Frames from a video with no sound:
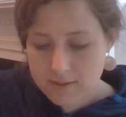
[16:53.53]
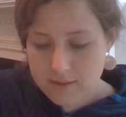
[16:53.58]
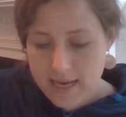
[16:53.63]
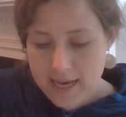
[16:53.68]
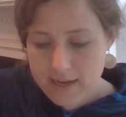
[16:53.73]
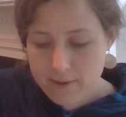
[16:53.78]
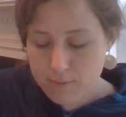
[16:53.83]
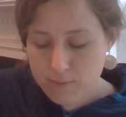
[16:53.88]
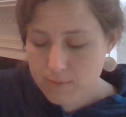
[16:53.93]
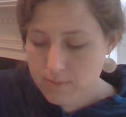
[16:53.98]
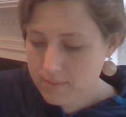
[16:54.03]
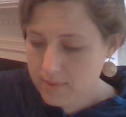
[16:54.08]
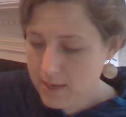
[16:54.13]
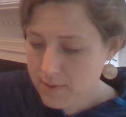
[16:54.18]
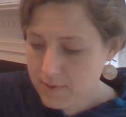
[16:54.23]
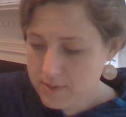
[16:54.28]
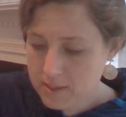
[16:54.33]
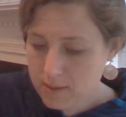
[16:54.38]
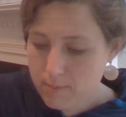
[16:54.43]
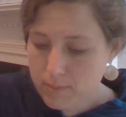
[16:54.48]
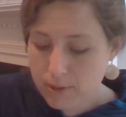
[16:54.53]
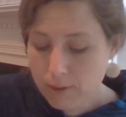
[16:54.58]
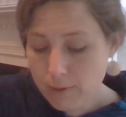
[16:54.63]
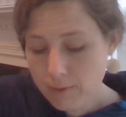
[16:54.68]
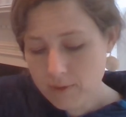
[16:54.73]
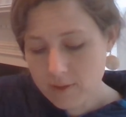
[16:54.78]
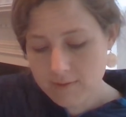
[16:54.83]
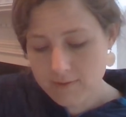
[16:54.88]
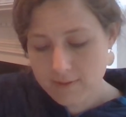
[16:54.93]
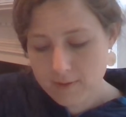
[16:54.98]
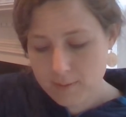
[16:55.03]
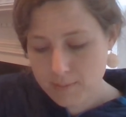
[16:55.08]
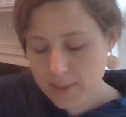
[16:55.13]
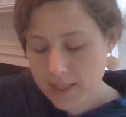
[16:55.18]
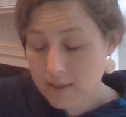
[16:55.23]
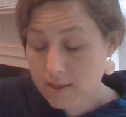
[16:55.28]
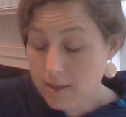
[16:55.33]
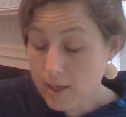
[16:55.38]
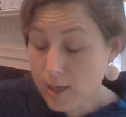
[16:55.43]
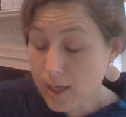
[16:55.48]
That was a beautiful
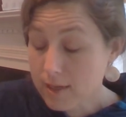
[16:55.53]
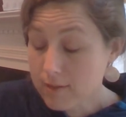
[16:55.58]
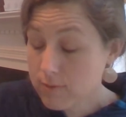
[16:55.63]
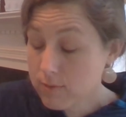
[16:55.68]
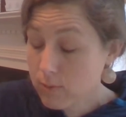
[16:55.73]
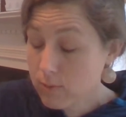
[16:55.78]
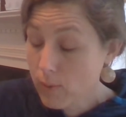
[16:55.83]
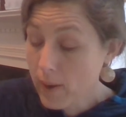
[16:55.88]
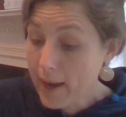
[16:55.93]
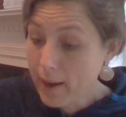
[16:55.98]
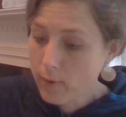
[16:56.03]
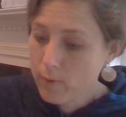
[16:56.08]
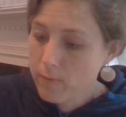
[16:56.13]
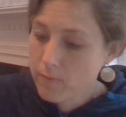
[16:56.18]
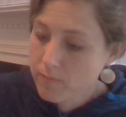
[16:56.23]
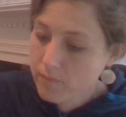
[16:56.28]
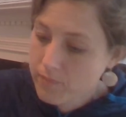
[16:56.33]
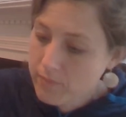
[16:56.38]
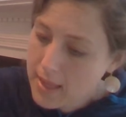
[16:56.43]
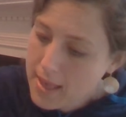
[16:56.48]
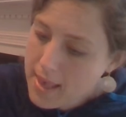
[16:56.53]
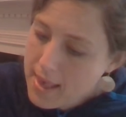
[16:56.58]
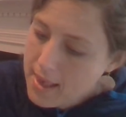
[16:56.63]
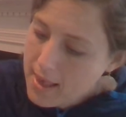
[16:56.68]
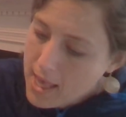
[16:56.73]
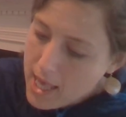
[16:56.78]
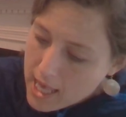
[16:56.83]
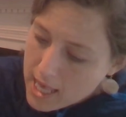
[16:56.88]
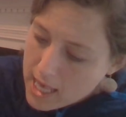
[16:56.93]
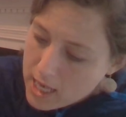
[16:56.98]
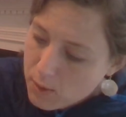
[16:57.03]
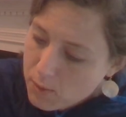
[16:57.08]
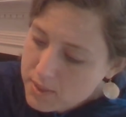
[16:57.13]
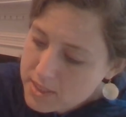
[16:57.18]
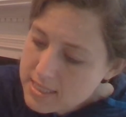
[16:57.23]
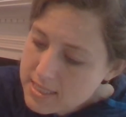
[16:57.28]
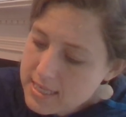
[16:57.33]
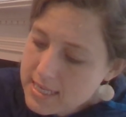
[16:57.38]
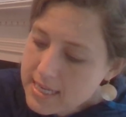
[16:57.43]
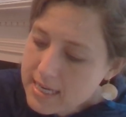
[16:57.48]
paragraph. Wow. It
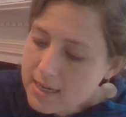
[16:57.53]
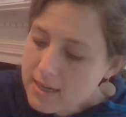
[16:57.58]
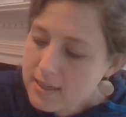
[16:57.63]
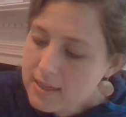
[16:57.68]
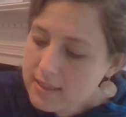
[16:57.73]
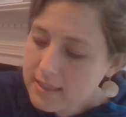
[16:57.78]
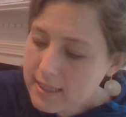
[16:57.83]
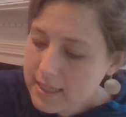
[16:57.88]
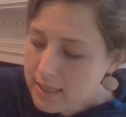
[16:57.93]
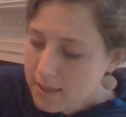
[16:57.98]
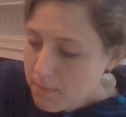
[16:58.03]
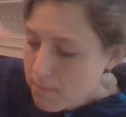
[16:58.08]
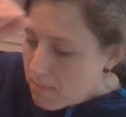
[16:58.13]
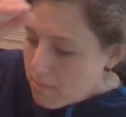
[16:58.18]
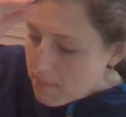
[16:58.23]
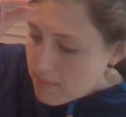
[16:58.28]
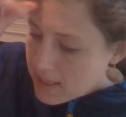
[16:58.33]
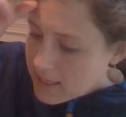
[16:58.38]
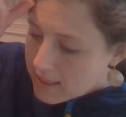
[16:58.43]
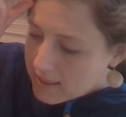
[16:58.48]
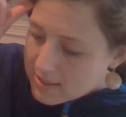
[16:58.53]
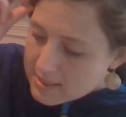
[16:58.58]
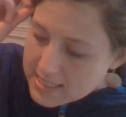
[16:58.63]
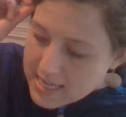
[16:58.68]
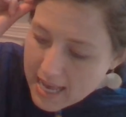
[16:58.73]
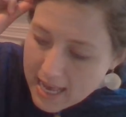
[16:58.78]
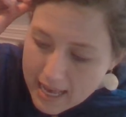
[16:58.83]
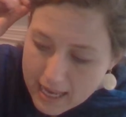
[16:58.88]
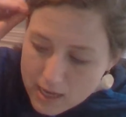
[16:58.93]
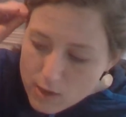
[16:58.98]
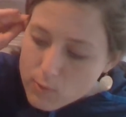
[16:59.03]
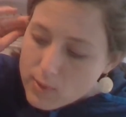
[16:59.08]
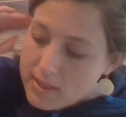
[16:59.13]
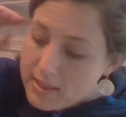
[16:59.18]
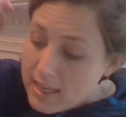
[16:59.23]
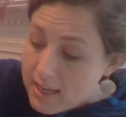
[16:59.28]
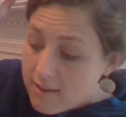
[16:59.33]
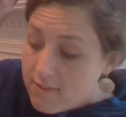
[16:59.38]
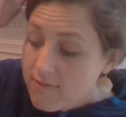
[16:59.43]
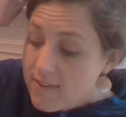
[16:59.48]
was nearly midday when
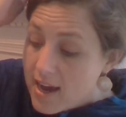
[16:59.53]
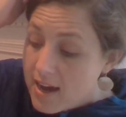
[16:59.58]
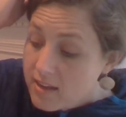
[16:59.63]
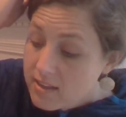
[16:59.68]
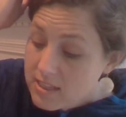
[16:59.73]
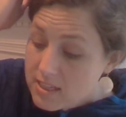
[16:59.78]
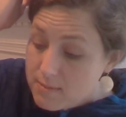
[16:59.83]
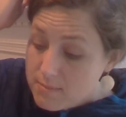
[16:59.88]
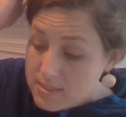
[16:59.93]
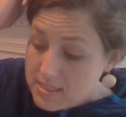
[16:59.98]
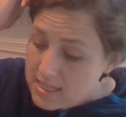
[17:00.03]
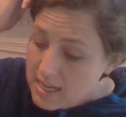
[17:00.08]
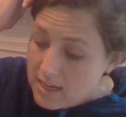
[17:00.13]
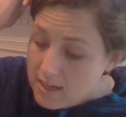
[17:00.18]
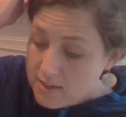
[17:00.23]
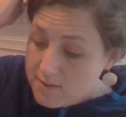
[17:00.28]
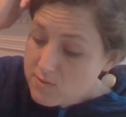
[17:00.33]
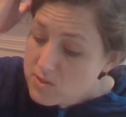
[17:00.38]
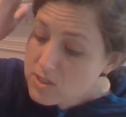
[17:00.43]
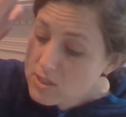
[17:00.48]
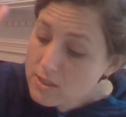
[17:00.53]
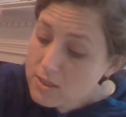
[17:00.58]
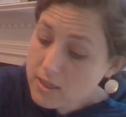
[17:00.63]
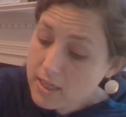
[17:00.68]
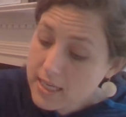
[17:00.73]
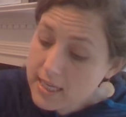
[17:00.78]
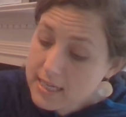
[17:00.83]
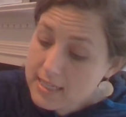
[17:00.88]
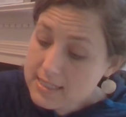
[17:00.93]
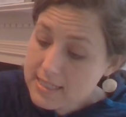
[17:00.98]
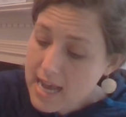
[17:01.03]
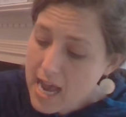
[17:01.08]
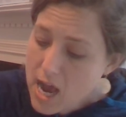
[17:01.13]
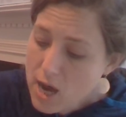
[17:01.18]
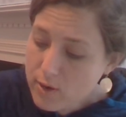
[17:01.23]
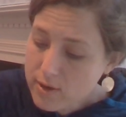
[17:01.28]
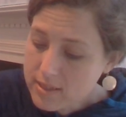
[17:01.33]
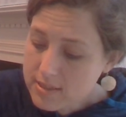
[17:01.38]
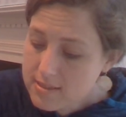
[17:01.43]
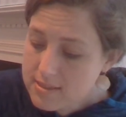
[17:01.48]
they found themselves looking
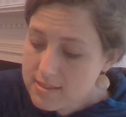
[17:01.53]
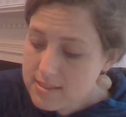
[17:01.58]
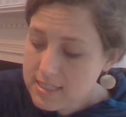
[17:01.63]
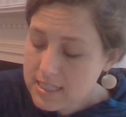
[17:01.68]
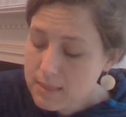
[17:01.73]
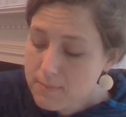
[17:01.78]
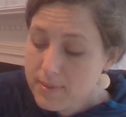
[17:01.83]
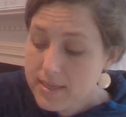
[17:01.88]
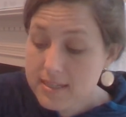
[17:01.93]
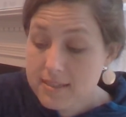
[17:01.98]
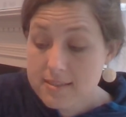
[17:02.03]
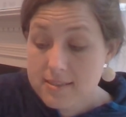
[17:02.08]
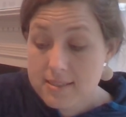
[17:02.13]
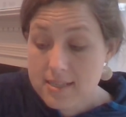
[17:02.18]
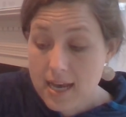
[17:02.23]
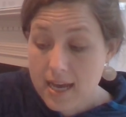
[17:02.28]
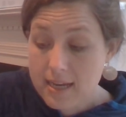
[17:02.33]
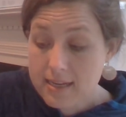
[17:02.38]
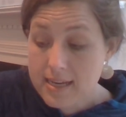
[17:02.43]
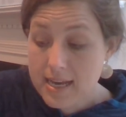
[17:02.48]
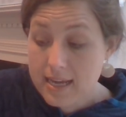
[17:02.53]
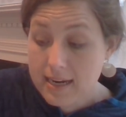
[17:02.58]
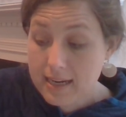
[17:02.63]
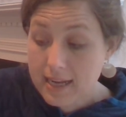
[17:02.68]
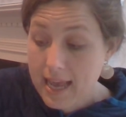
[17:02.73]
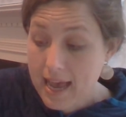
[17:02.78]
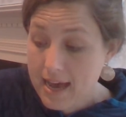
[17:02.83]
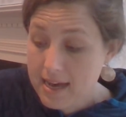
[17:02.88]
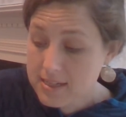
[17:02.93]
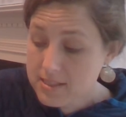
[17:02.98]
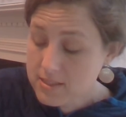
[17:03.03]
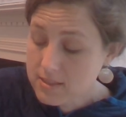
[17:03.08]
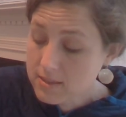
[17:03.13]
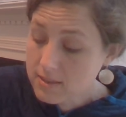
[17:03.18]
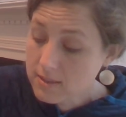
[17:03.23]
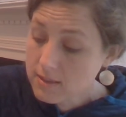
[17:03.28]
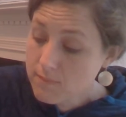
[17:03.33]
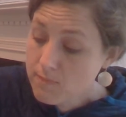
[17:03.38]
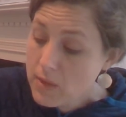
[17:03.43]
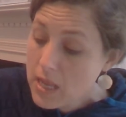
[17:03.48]
down a steep hillside at a
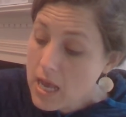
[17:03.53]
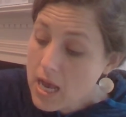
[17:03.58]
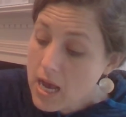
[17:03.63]
castle.